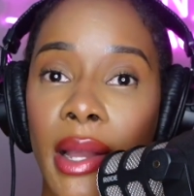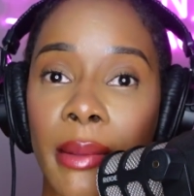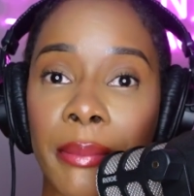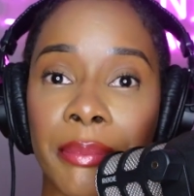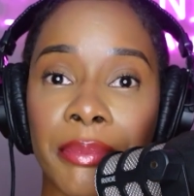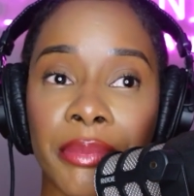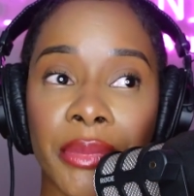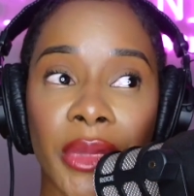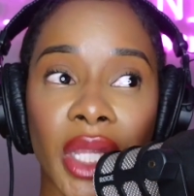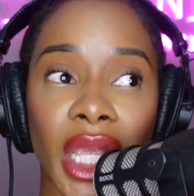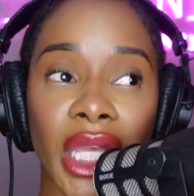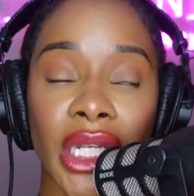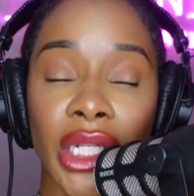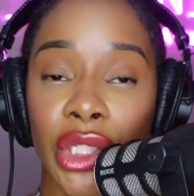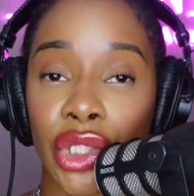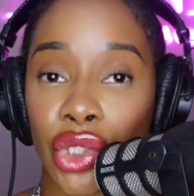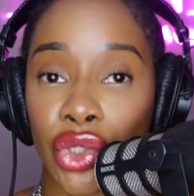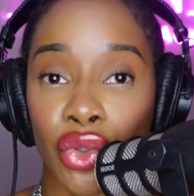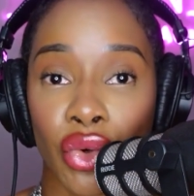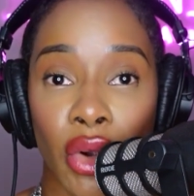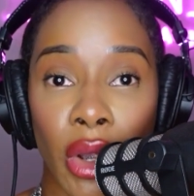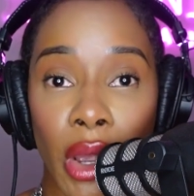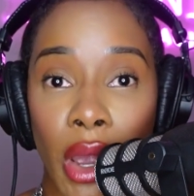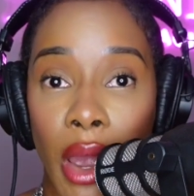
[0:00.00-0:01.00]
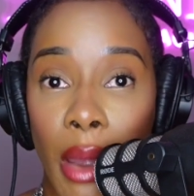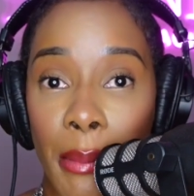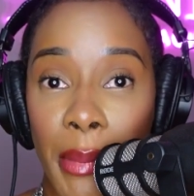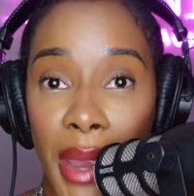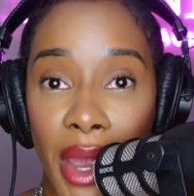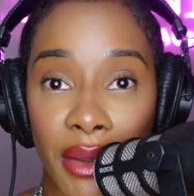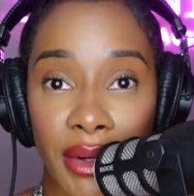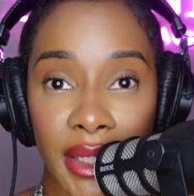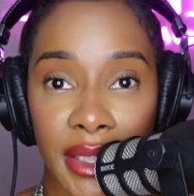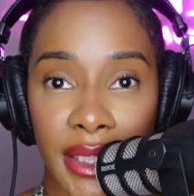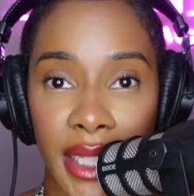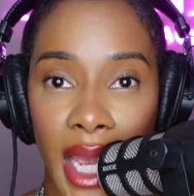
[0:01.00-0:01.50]
in a short
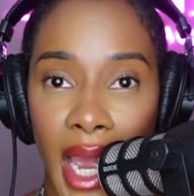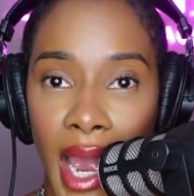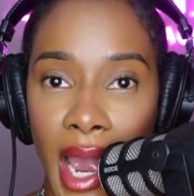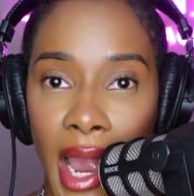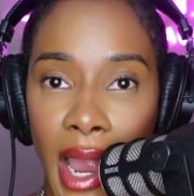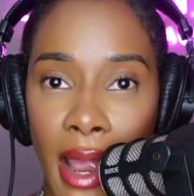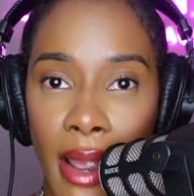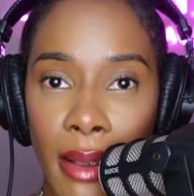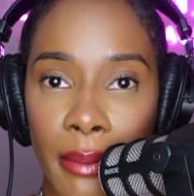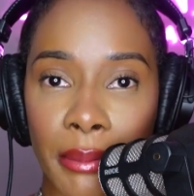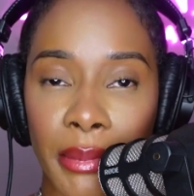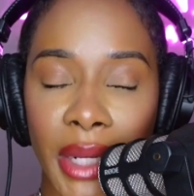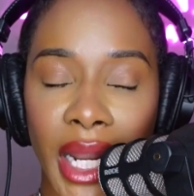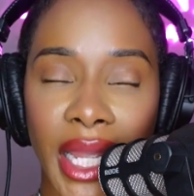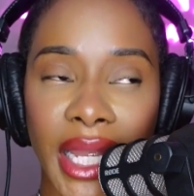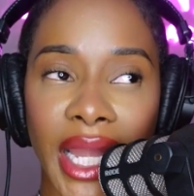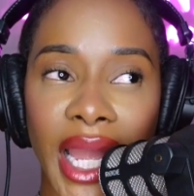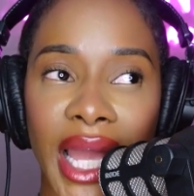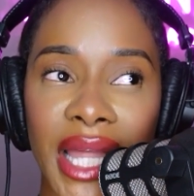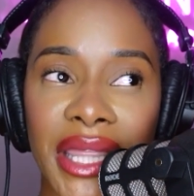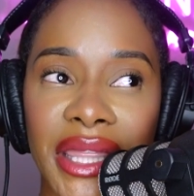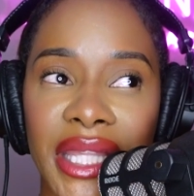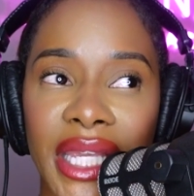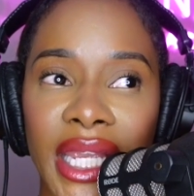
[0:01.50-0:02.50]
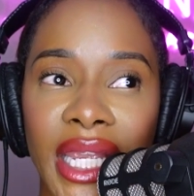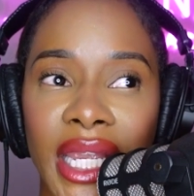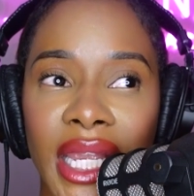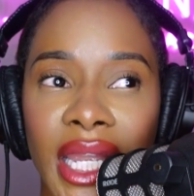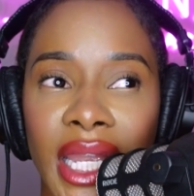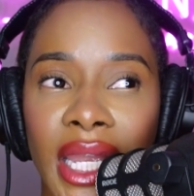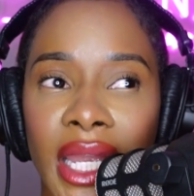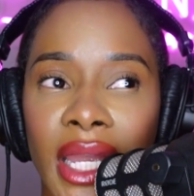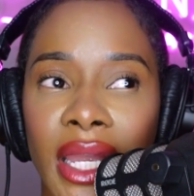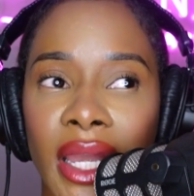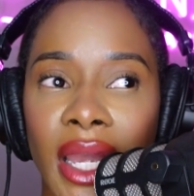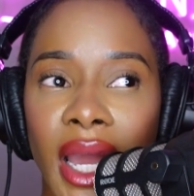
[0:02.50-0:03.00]
amount of time. Like, I think
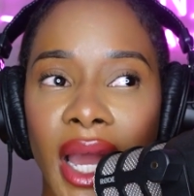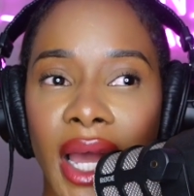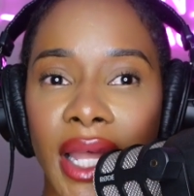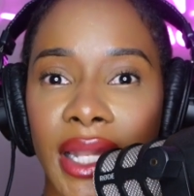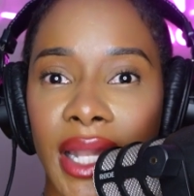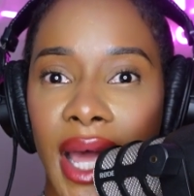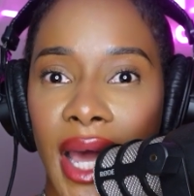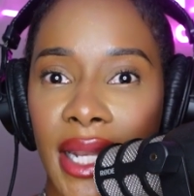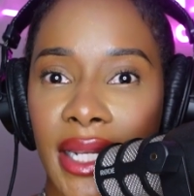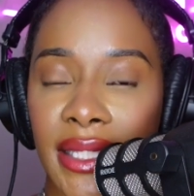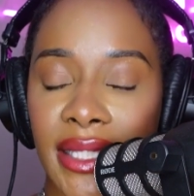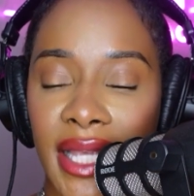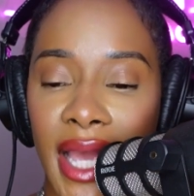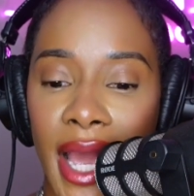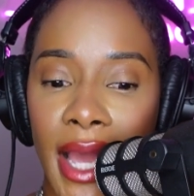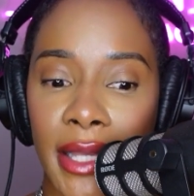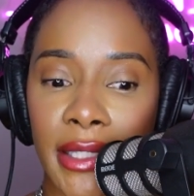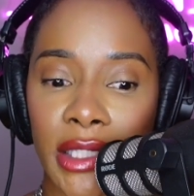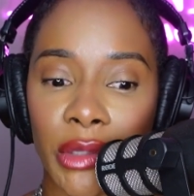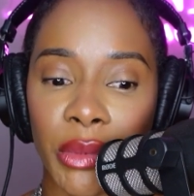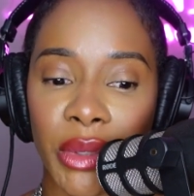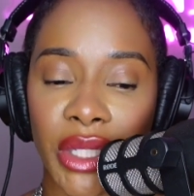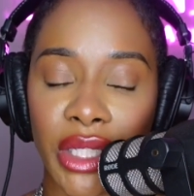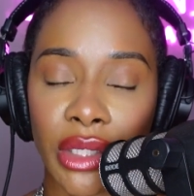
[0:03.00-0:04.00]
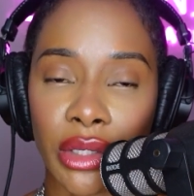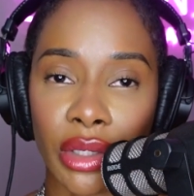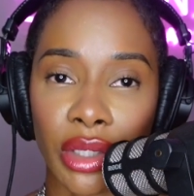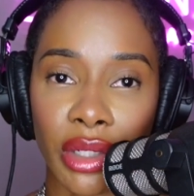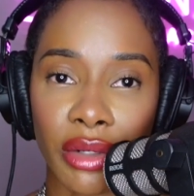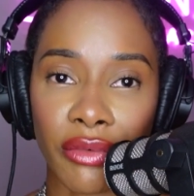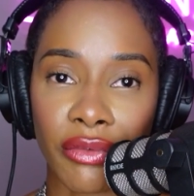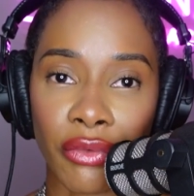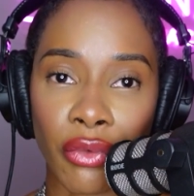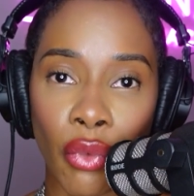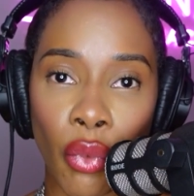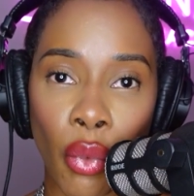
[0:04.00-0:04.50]
a lot of times we
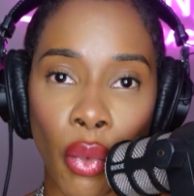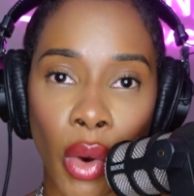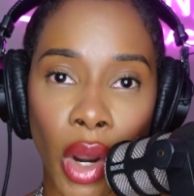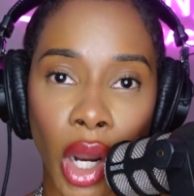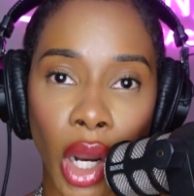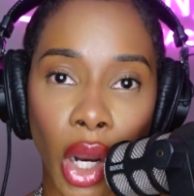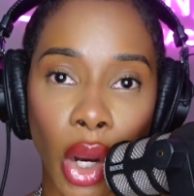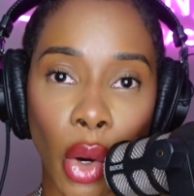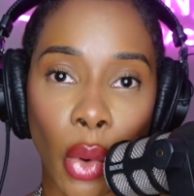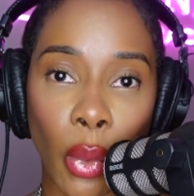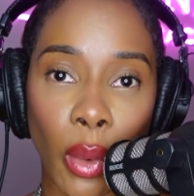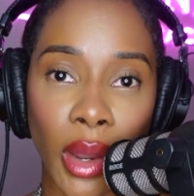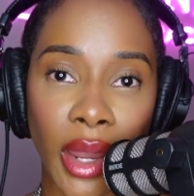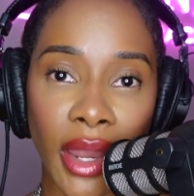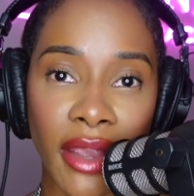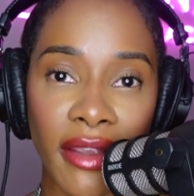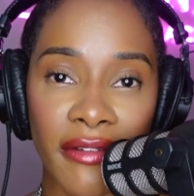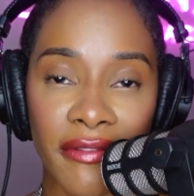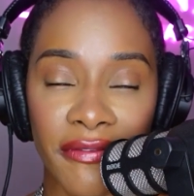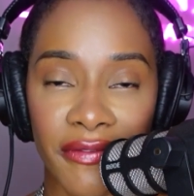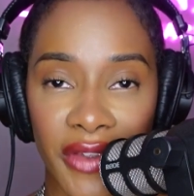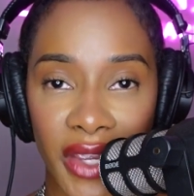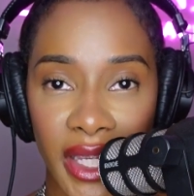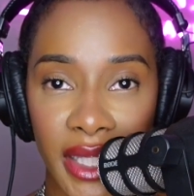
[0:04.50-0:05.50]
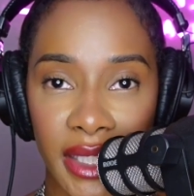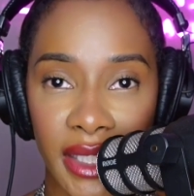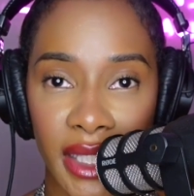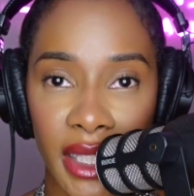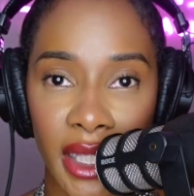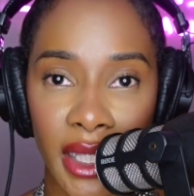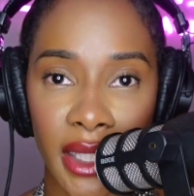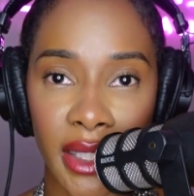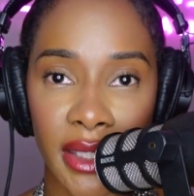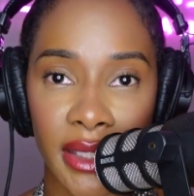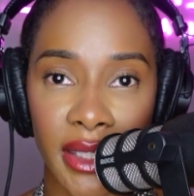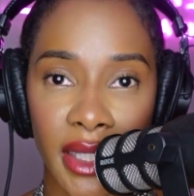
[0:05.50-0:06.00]
look for quick
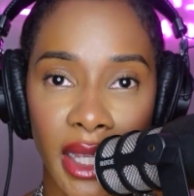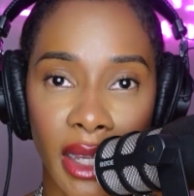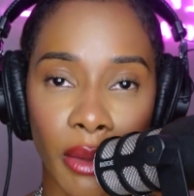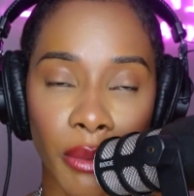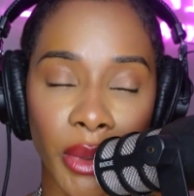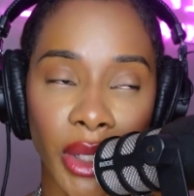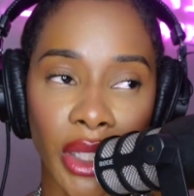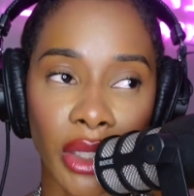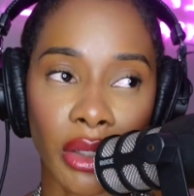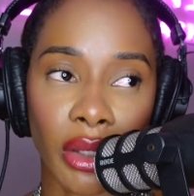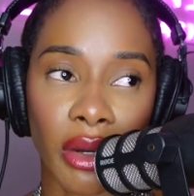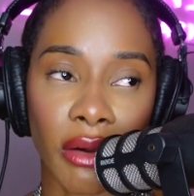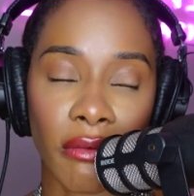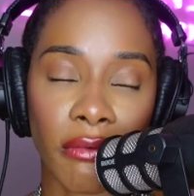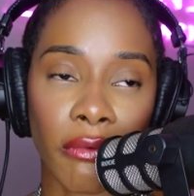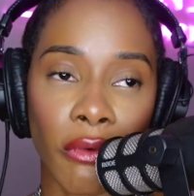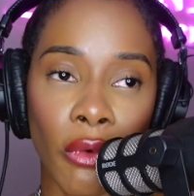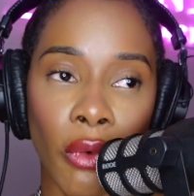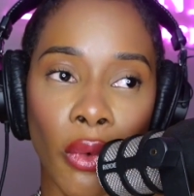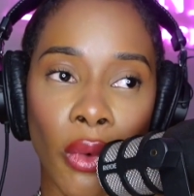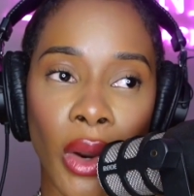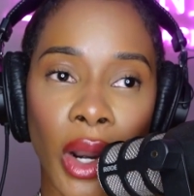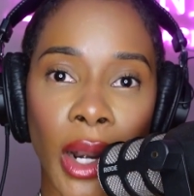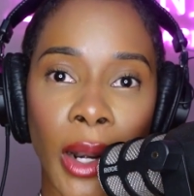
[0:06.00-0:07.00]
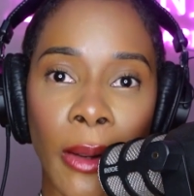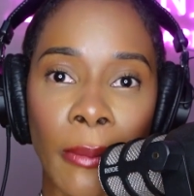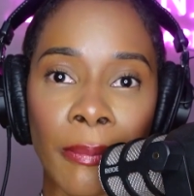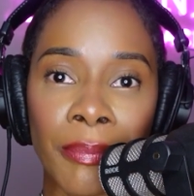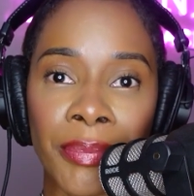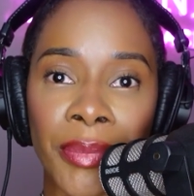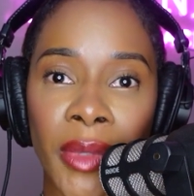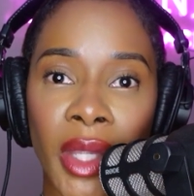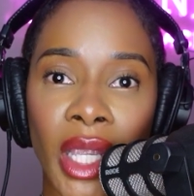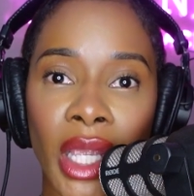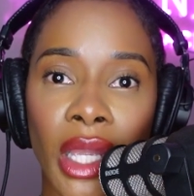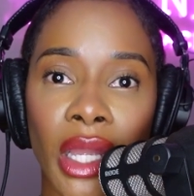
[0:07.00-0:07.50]
fixes and we look for
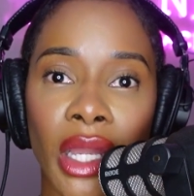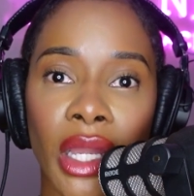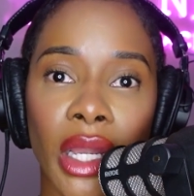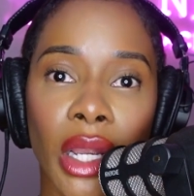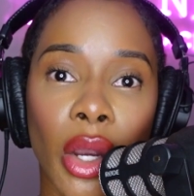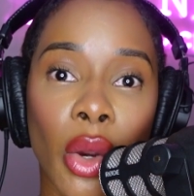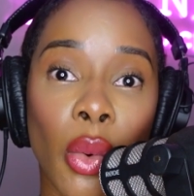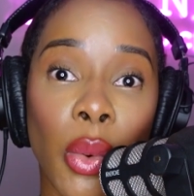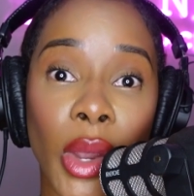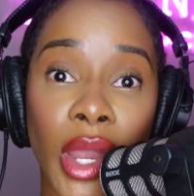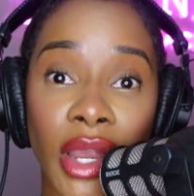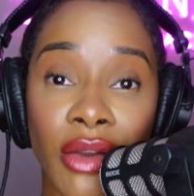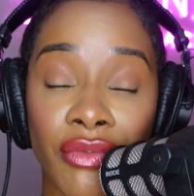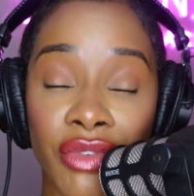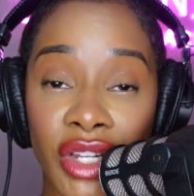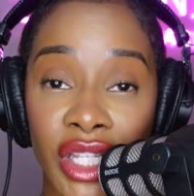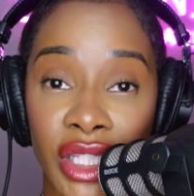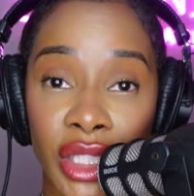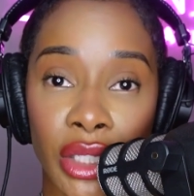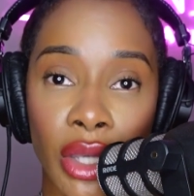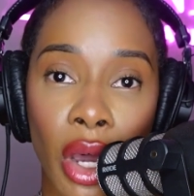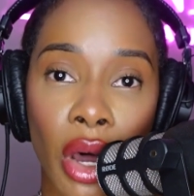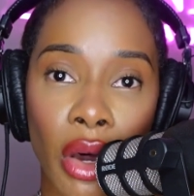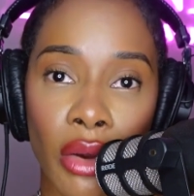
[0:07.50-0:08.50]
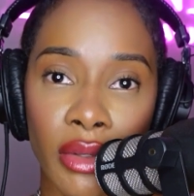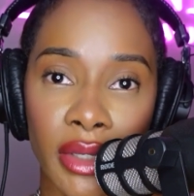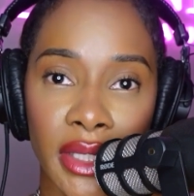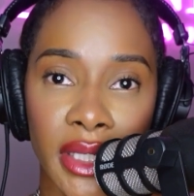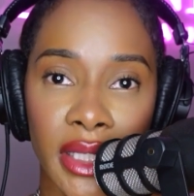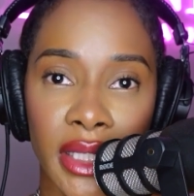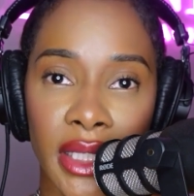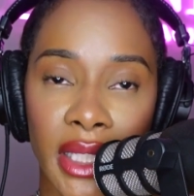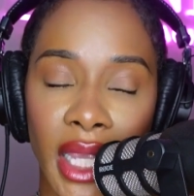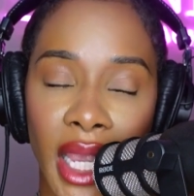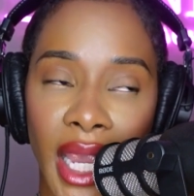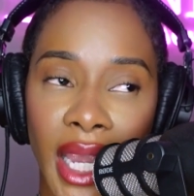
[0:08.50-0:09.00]
quick
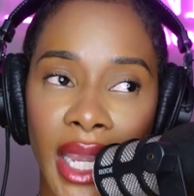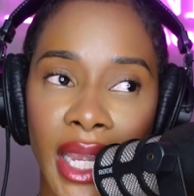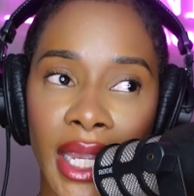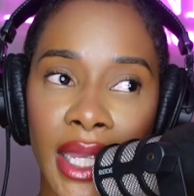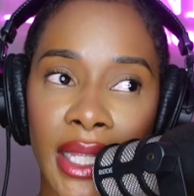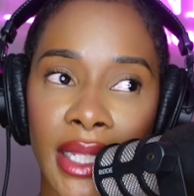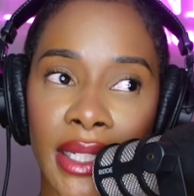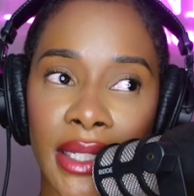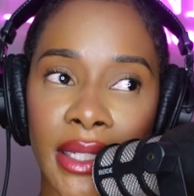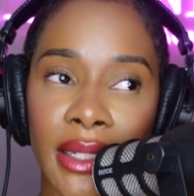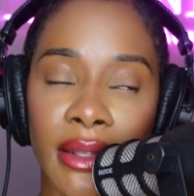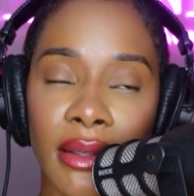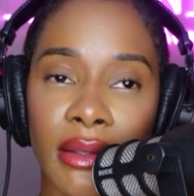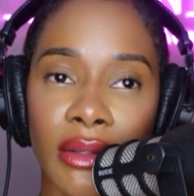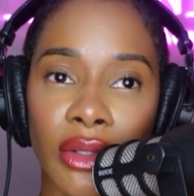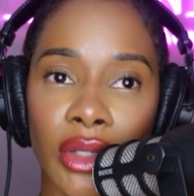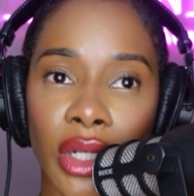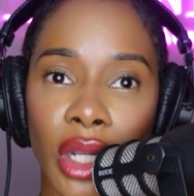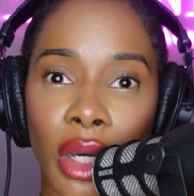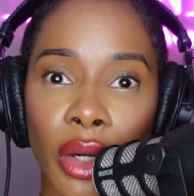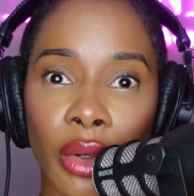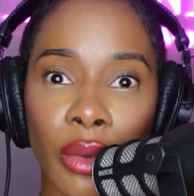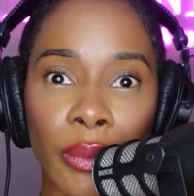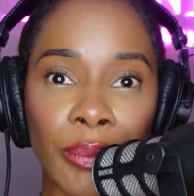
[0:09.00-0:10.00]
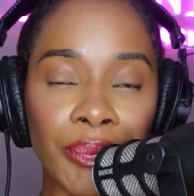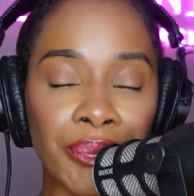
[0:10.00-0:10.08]
results. And, you know,